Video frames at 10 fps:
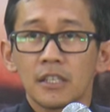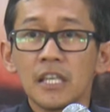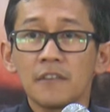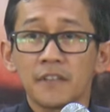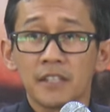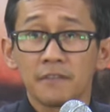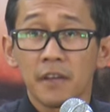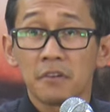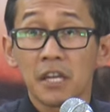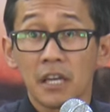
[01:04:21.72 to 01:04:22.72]
Even the
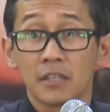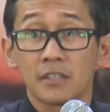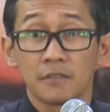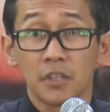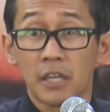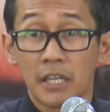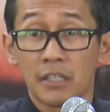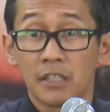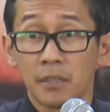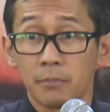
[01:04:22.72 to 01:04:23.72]
very hairs of your head
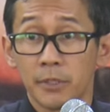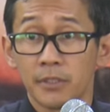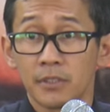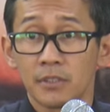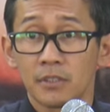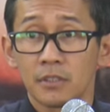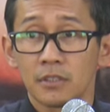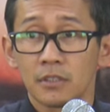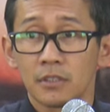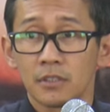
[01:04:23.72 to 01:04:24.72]
are numbered.
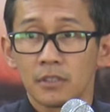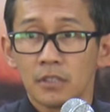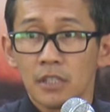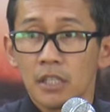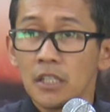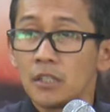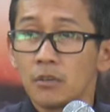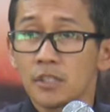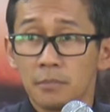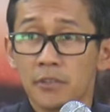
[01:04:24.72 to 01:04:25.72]
He
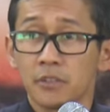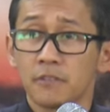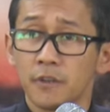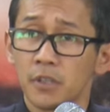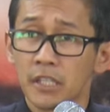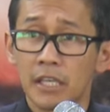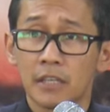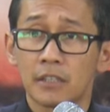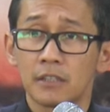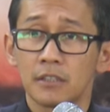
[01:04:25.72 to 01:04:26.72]
knows about your falling
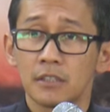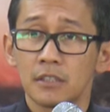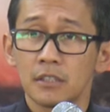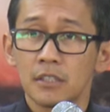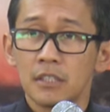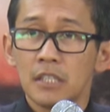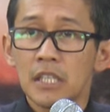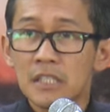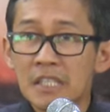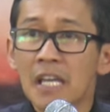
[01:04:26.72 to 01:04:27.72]
hair.
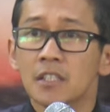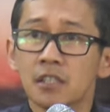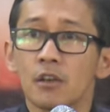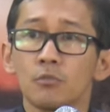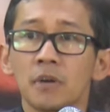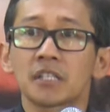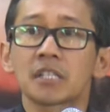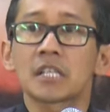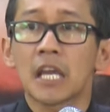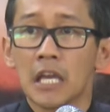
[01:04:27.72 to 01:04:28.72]
He takes so
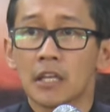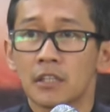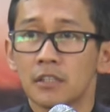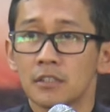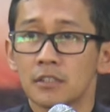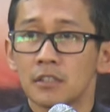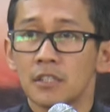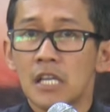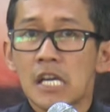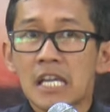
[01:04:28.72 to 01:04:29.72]
much care.
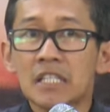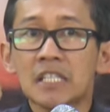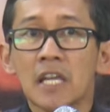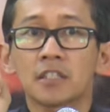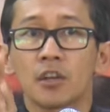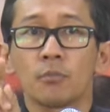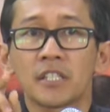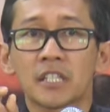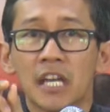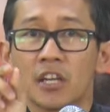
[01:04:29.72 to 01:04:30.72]
He takes so
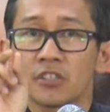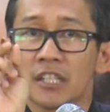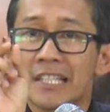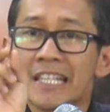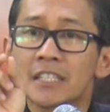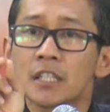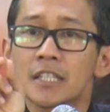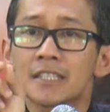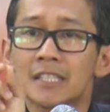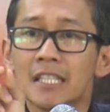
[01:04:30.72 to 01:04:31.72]
much care on the
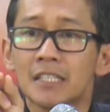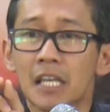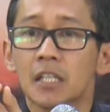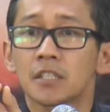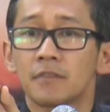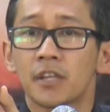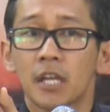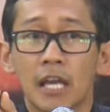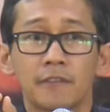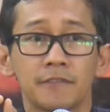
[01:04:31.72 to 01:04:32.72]
littlest details of your
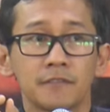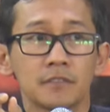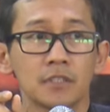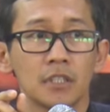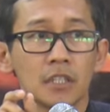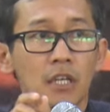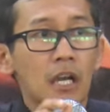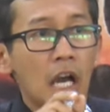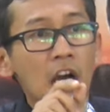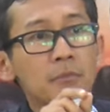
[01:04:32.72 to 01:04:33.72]
life.
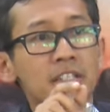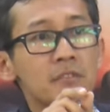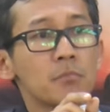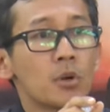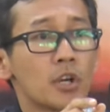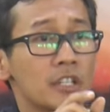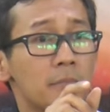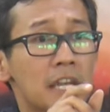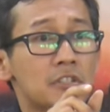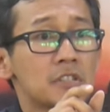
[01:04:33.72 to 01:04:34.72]
How much more are the
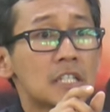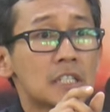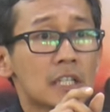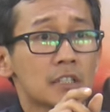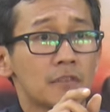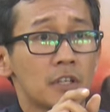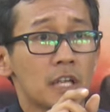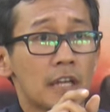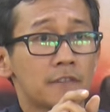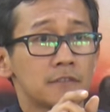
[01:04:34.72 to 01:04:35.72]
major details of your
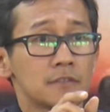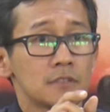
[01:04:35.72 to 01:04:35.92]
life?